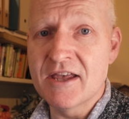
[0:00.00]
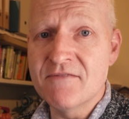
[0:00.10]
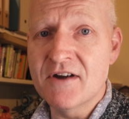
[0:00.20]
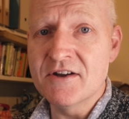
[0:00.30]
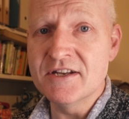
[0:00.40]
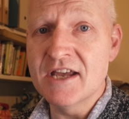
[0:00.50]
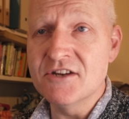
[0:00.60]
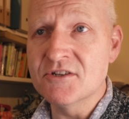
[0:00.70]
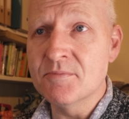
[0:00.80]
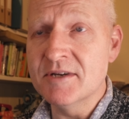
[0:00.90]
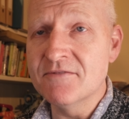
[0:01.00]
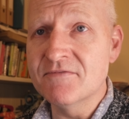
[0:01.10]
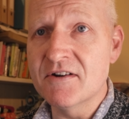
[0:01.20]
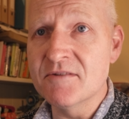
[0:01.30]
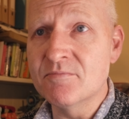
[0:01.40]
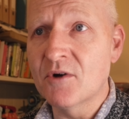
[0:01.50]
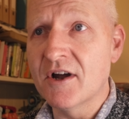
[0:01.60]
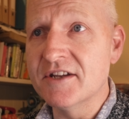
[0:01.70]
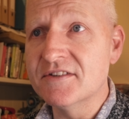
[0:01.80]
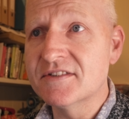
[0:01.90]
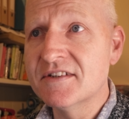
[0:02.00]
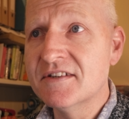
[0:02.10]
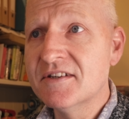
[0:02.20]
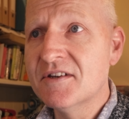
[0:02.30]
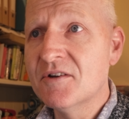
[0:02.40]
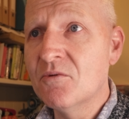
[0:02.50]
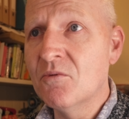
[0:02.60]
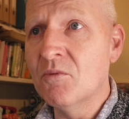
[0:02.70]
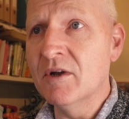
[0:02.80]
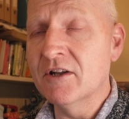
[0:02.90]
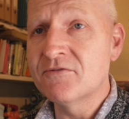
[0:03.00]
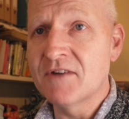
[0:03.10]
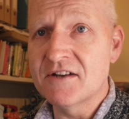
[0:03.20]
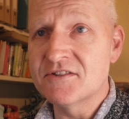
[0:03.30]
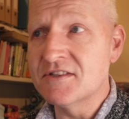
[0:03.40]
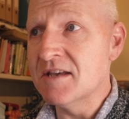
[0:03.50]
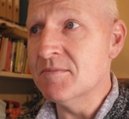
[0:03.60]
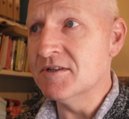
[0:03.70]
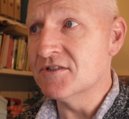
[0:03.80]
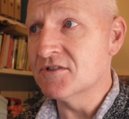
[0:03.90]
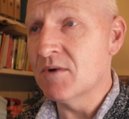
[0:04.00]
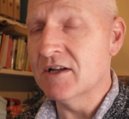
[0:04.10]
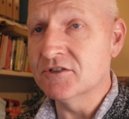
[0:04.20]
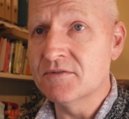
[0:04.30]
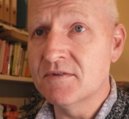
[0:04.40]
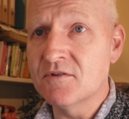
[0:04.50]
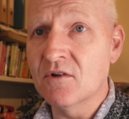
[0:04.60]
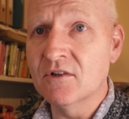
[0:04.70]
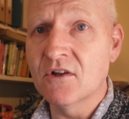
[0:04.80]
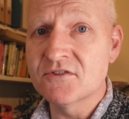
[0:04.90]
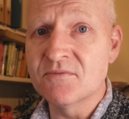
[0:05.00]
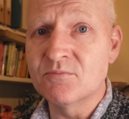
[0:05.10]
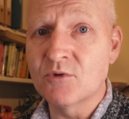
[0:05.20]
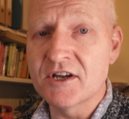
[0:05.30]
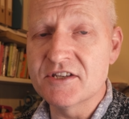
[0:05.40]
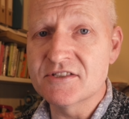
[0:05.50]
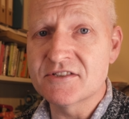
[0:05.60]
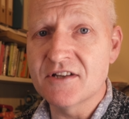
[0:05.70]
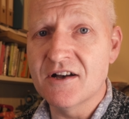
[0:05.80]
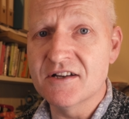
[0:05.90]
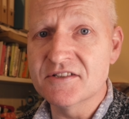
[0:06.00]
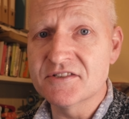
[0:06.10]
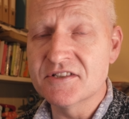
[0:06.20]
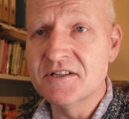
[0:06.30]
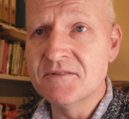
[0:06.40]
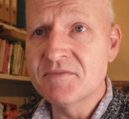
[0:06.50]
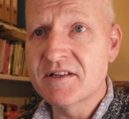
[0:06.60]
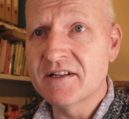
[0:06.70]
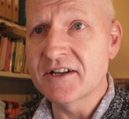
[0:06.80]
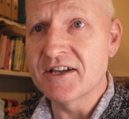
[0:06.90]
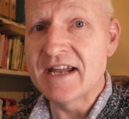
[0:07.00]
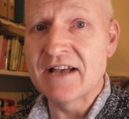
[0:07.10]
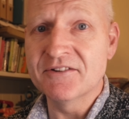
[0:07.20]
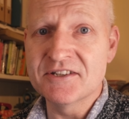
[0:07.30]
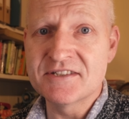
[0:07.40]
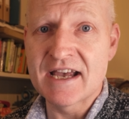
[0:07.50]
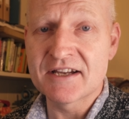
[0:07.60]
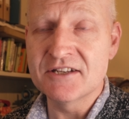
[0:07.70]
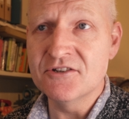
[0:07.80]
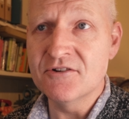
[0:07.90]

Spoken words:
their very nature being very bright, will affect the image as well. So if you've got lots of bright stars, like an alnitak in